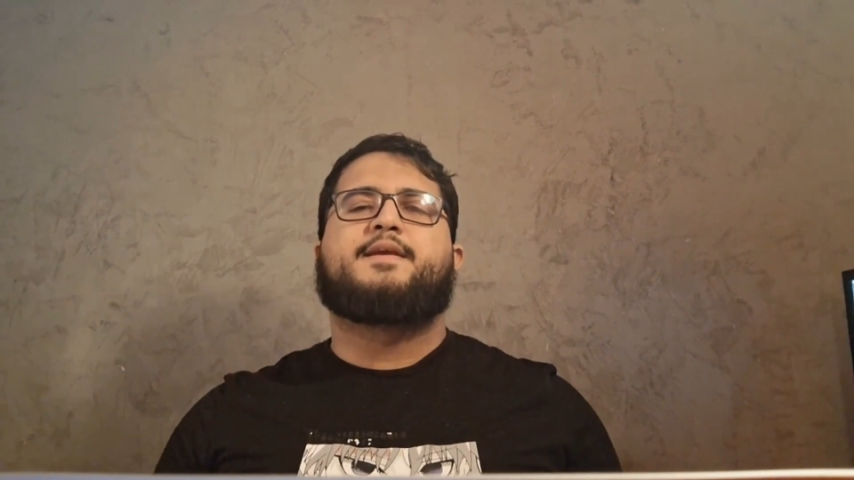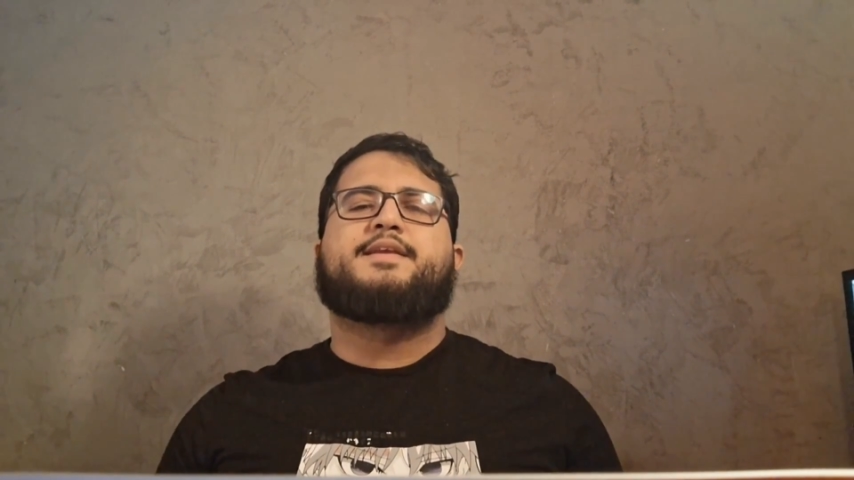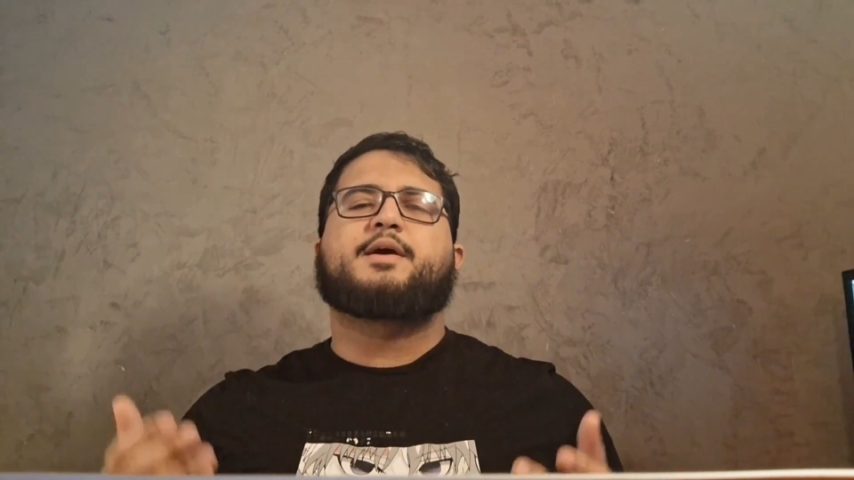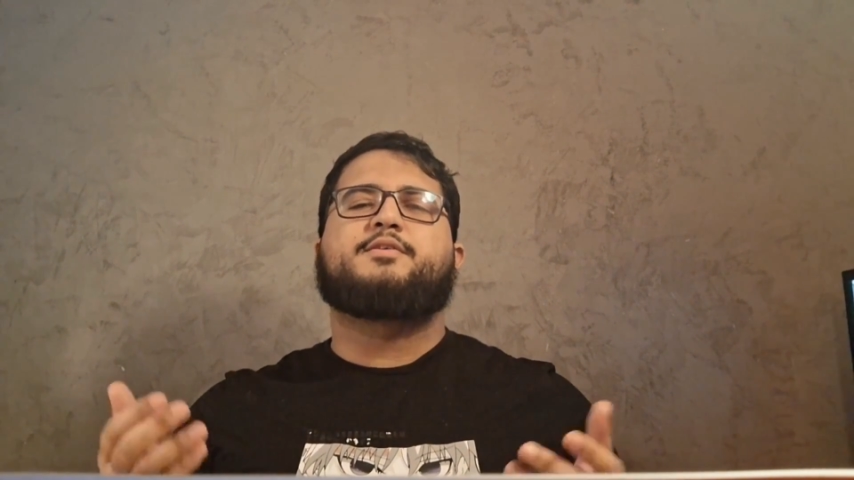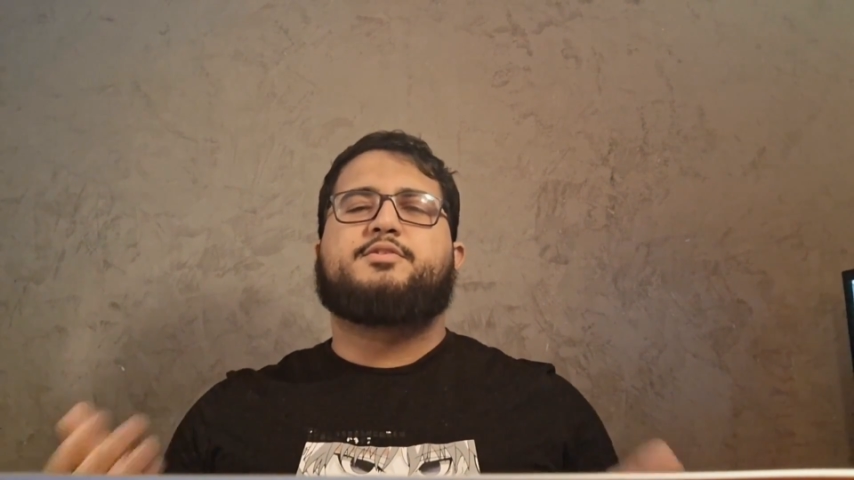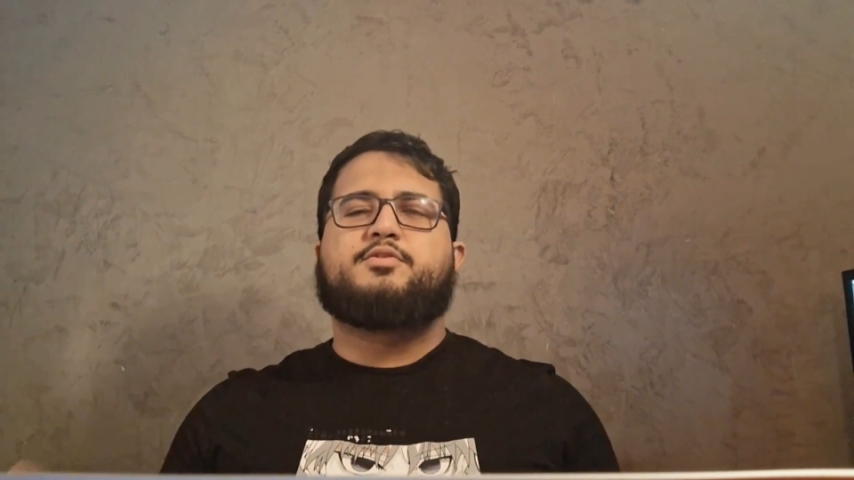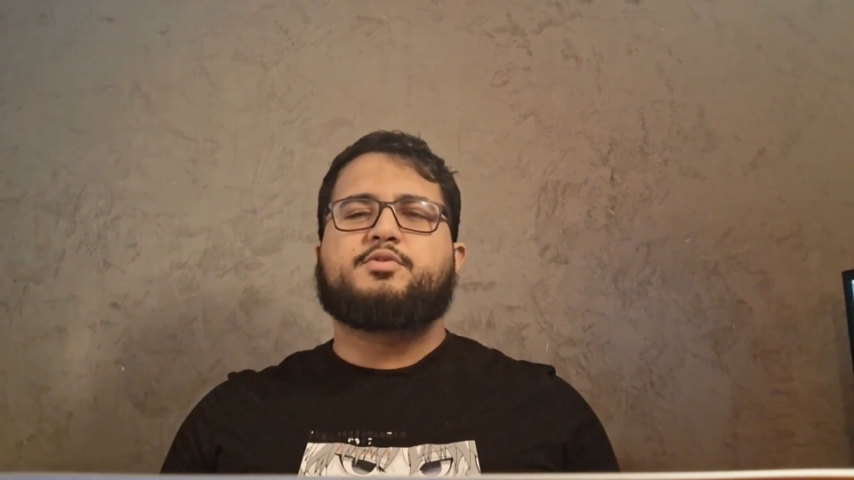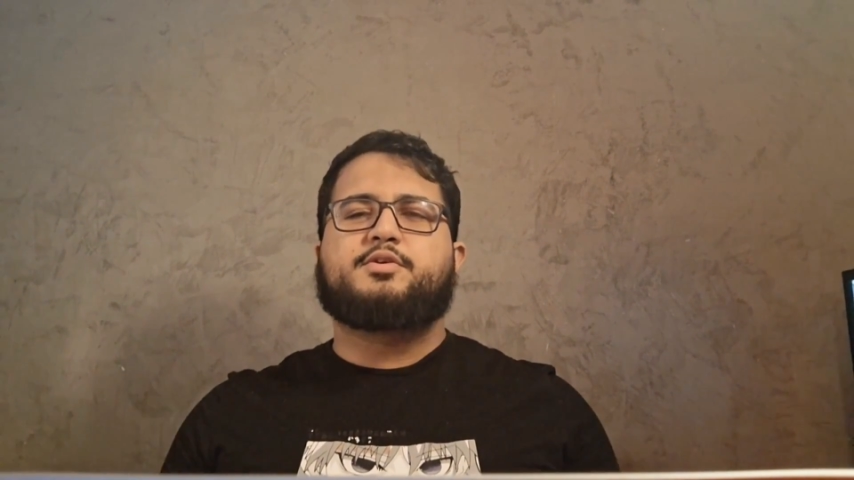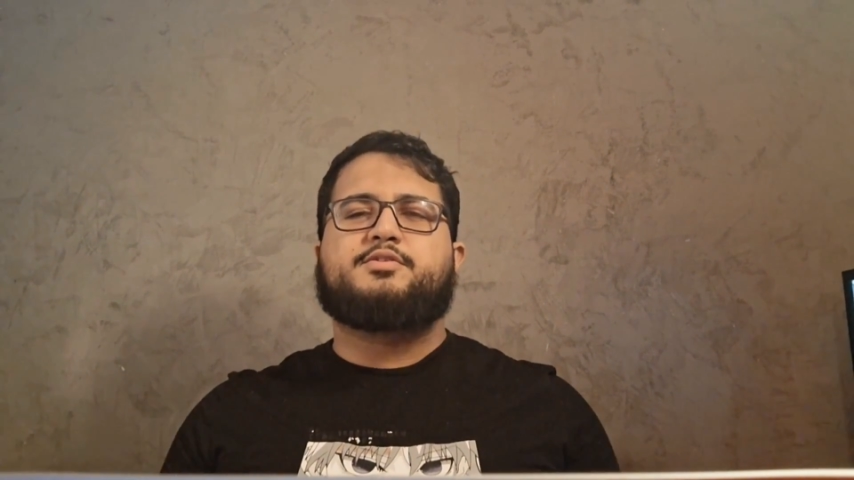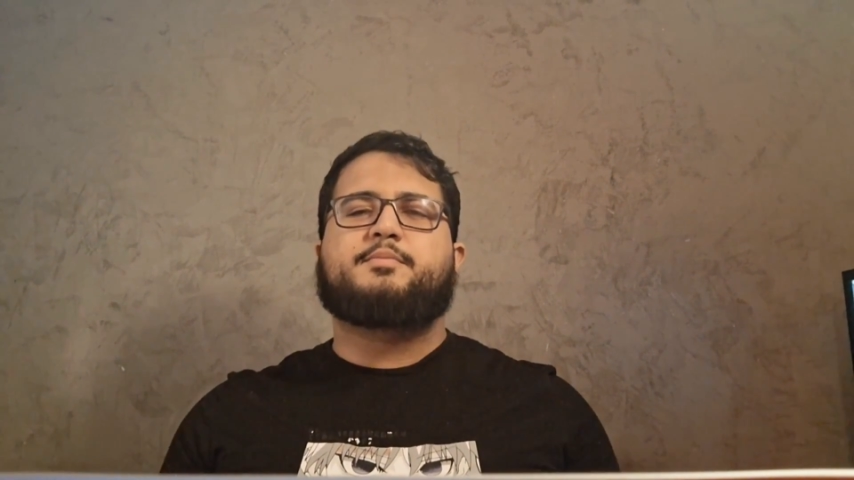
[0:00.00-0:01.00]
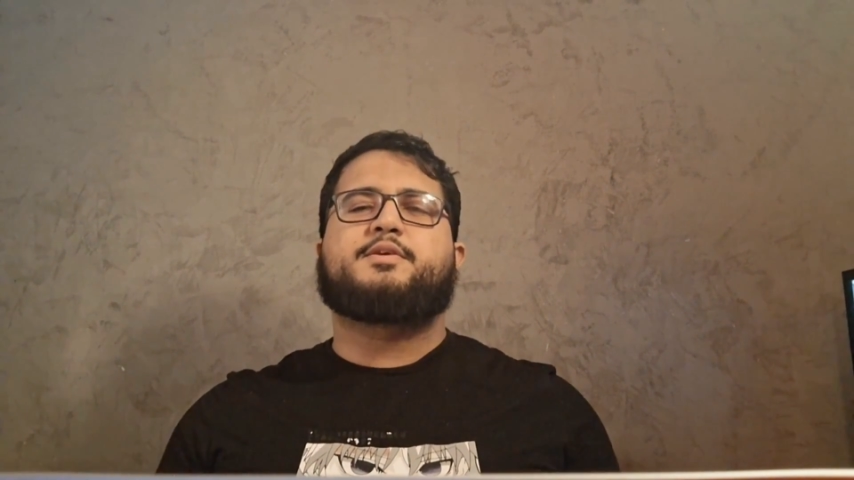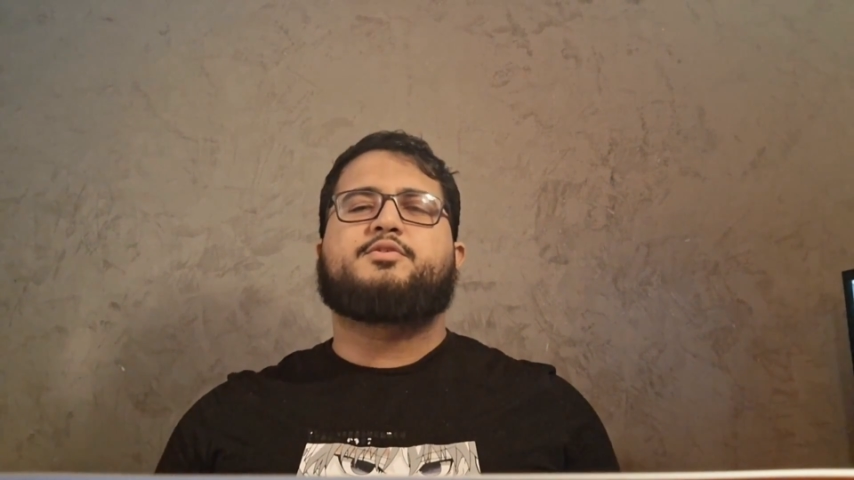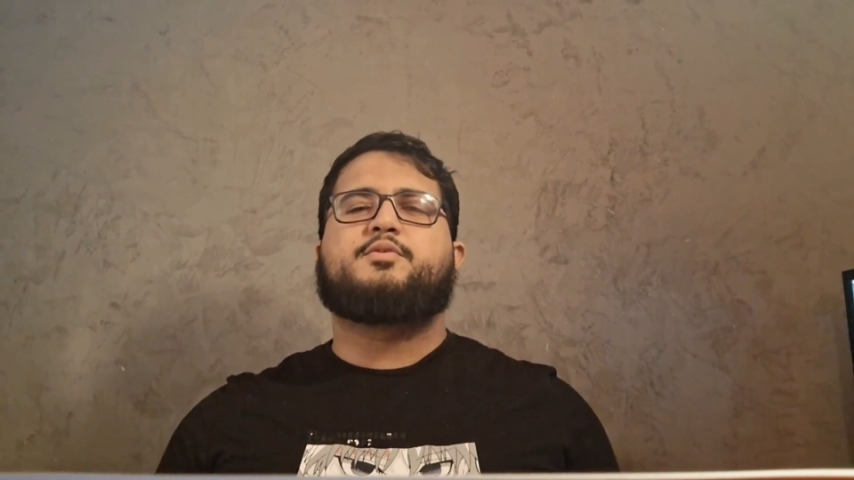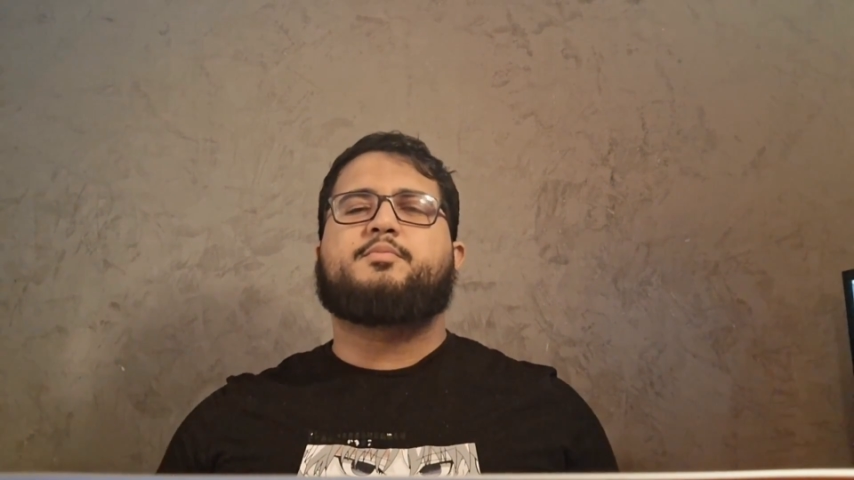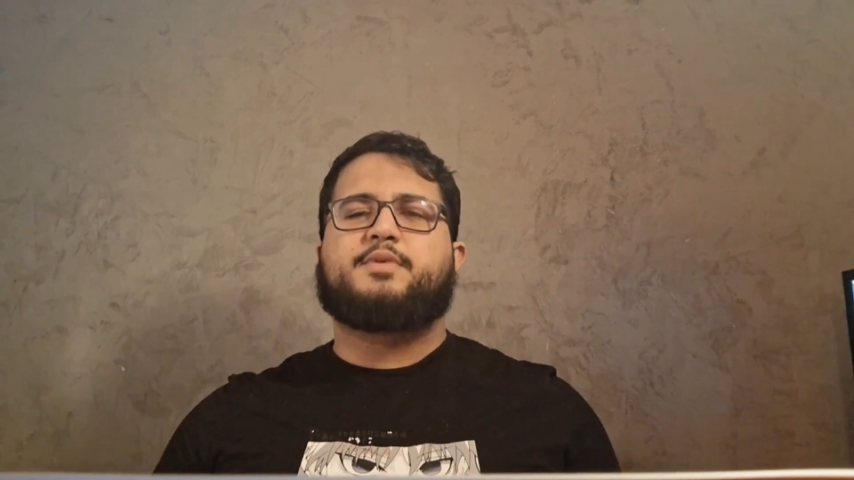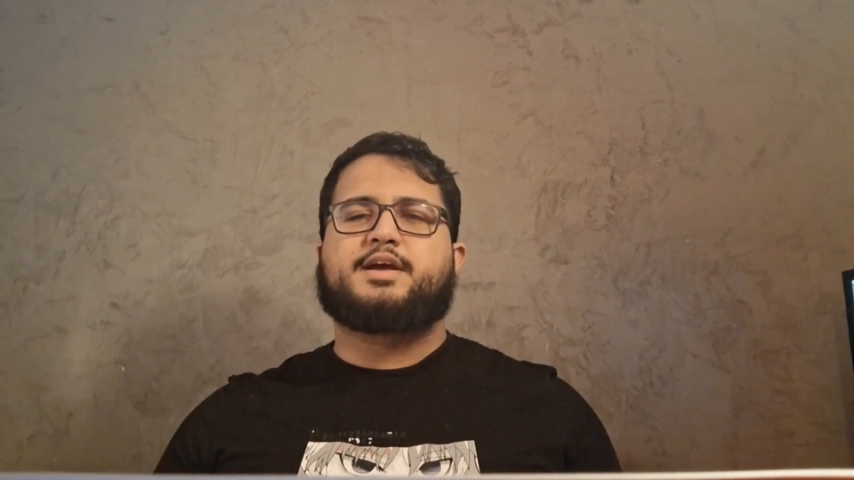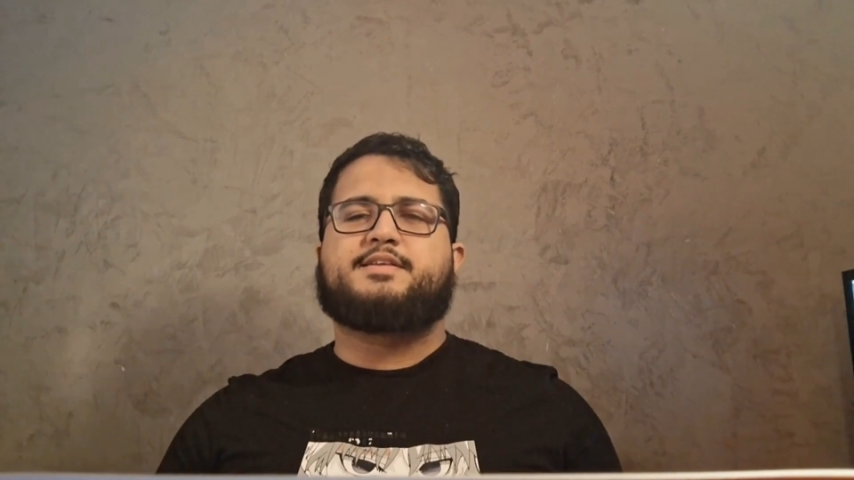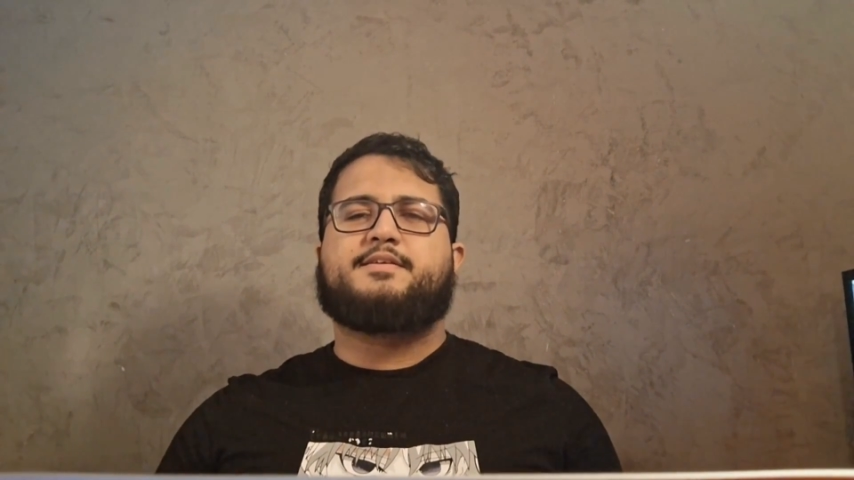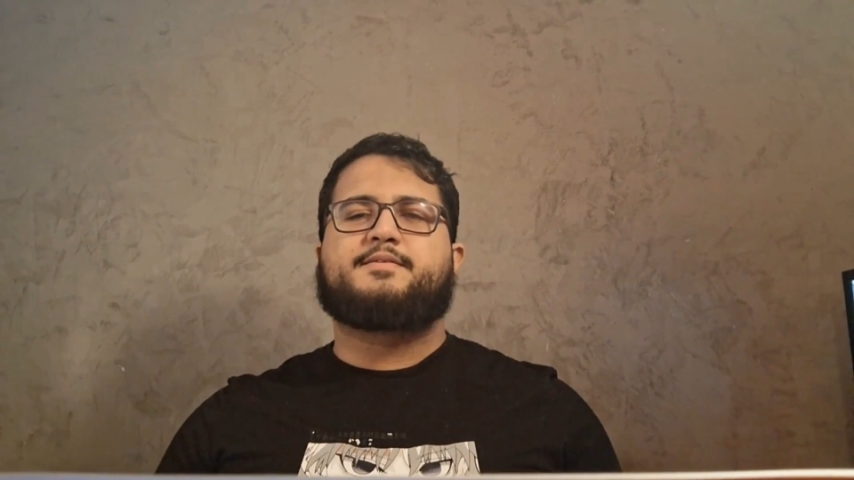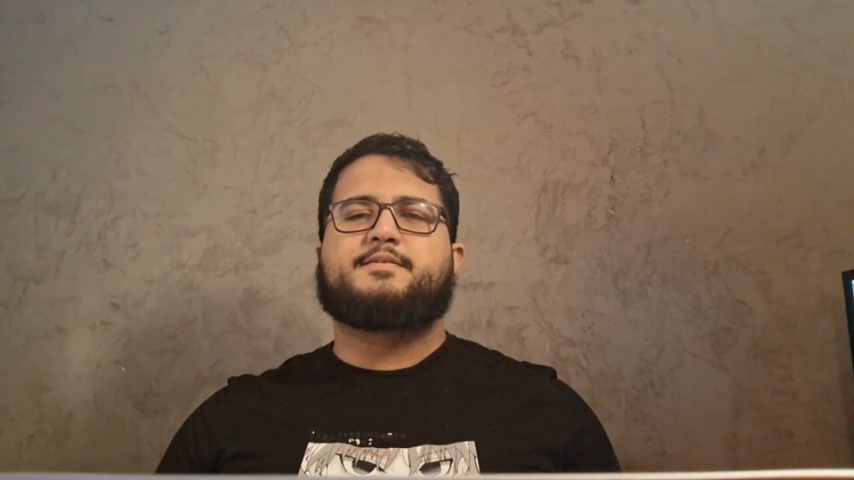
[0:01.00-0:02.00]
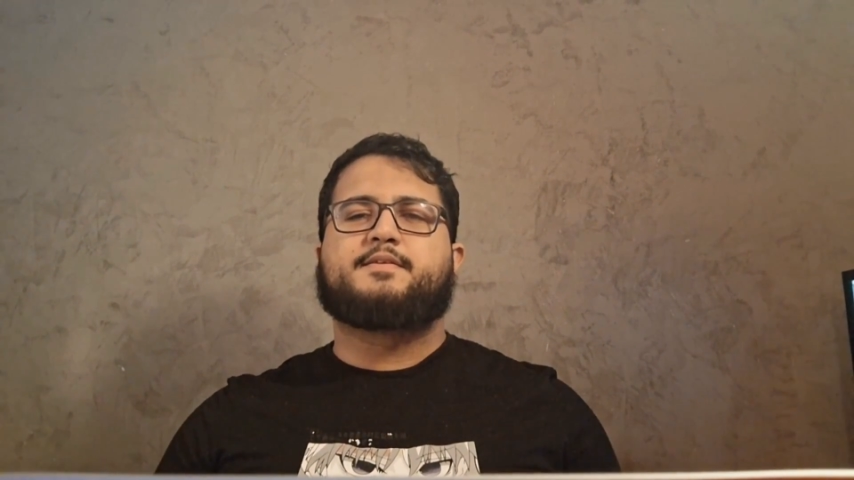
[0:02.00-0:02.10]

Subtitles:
Sounds too good to be true, right?